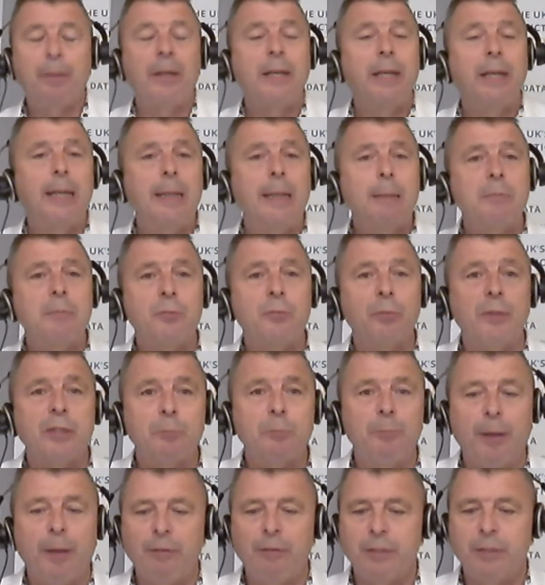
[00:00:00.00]
in
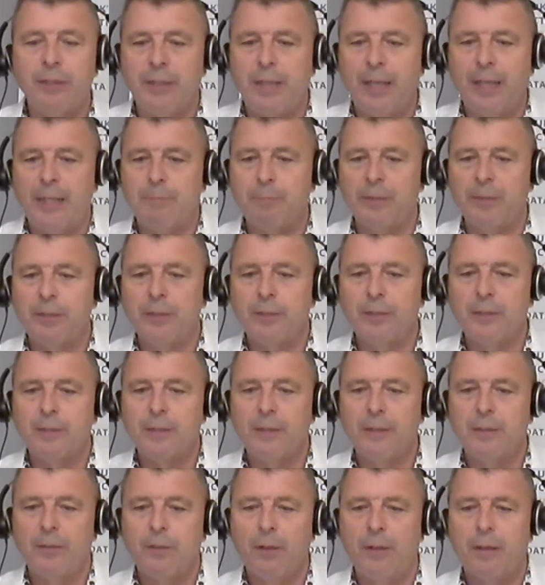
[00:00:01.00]
Ipswich, Bury St
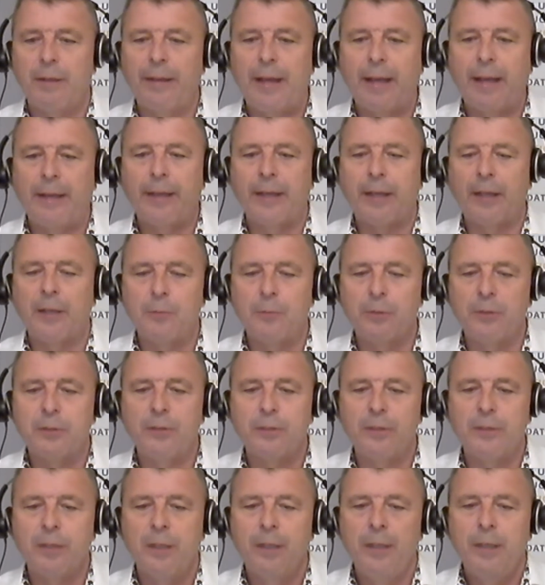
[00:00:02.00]
Edmunds, that neck of the
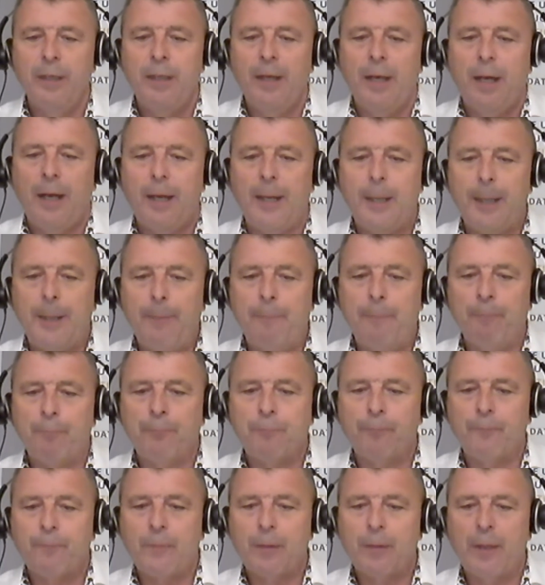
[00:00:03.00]
woods,
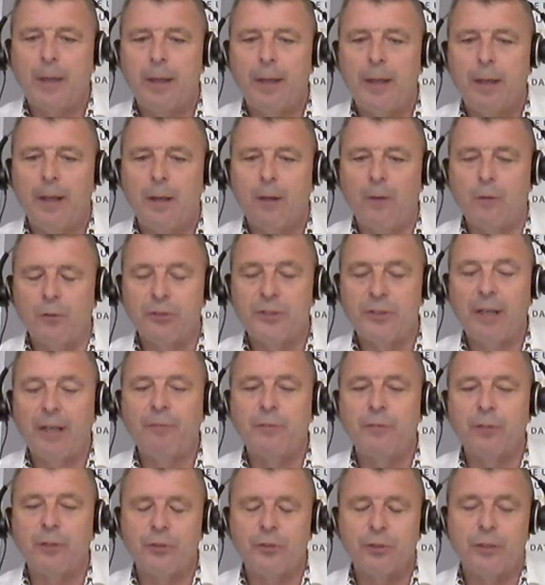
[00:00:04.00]
or
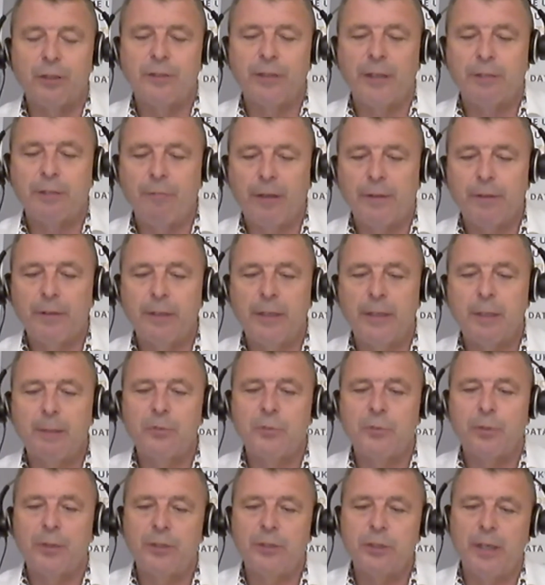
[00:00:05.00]
Suffolk, should I say, rather than
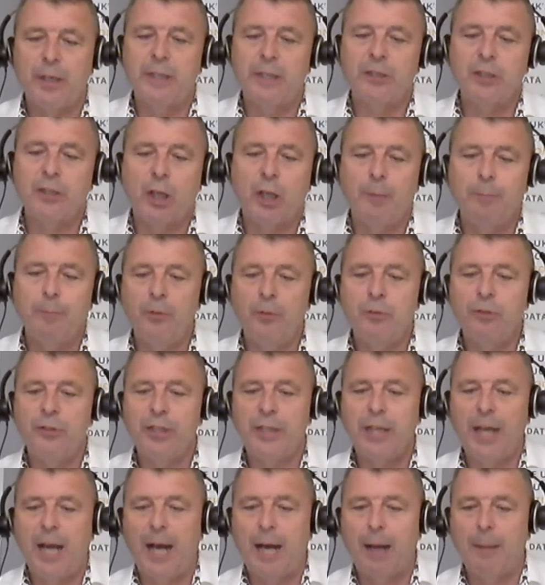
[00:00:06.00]
Ipswich. And it's a
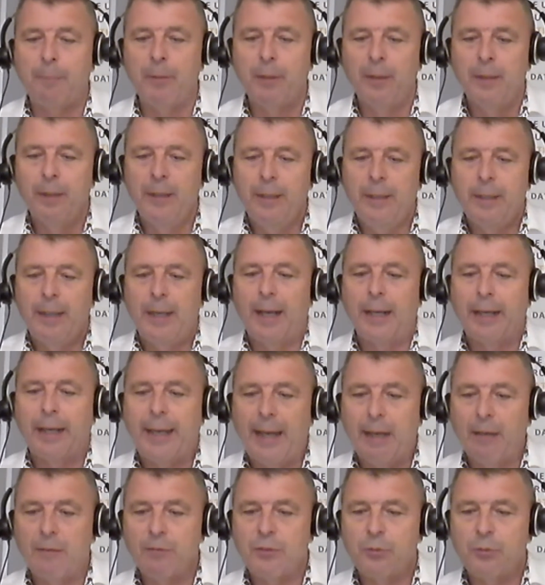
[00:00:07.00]
community hub and
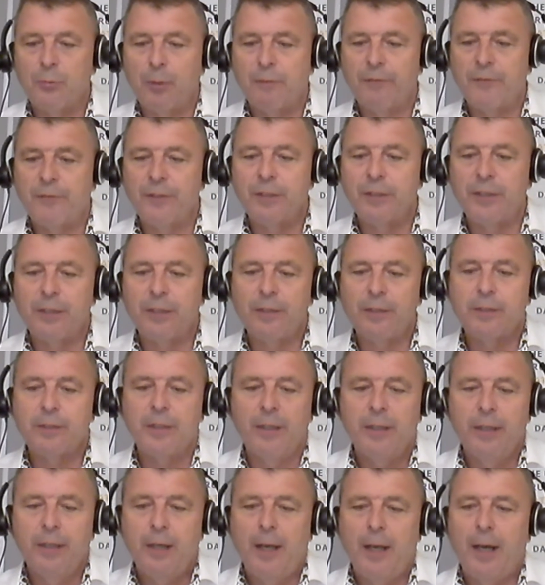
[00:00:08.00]
council
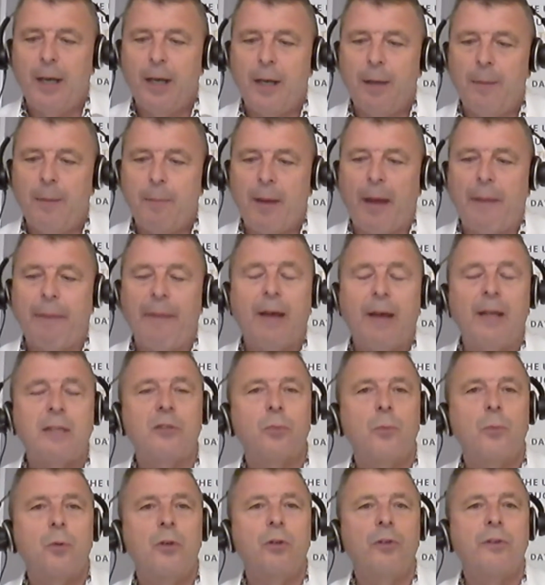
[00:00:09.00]
offices, and
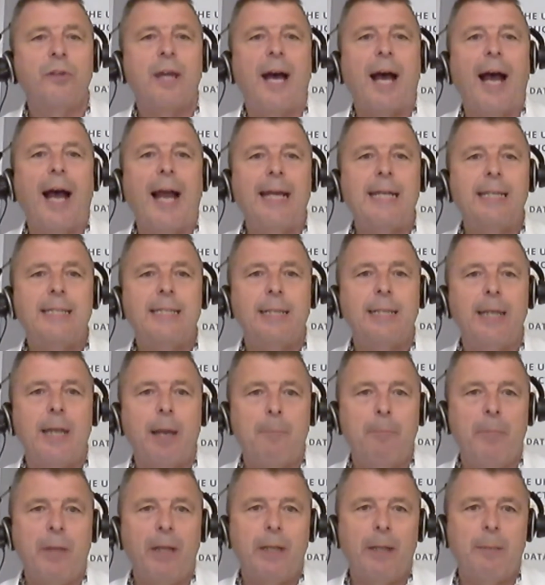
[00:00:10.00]
that's worth
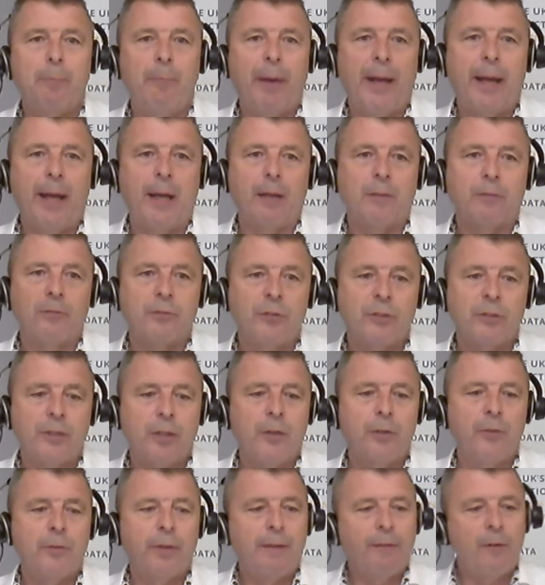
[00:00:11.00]
£80 million.
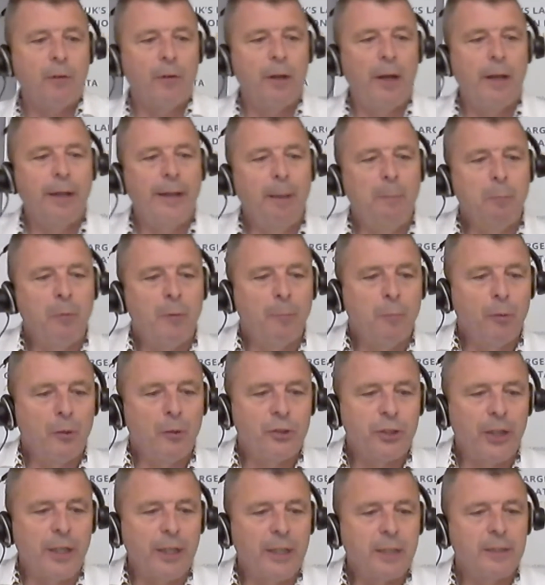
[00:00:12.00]
So they've got a number of
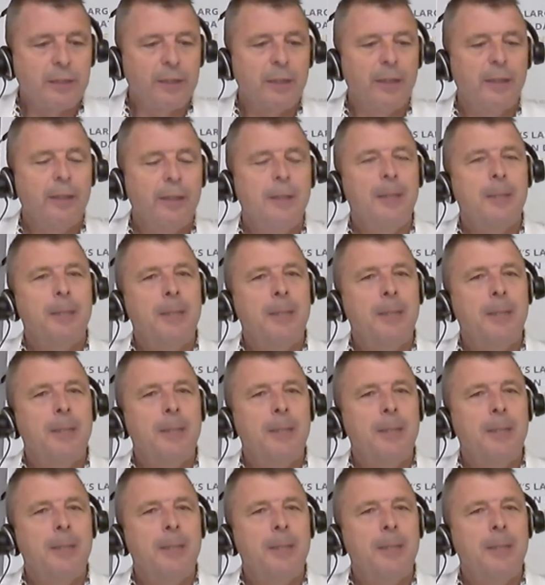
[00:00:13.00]
projects,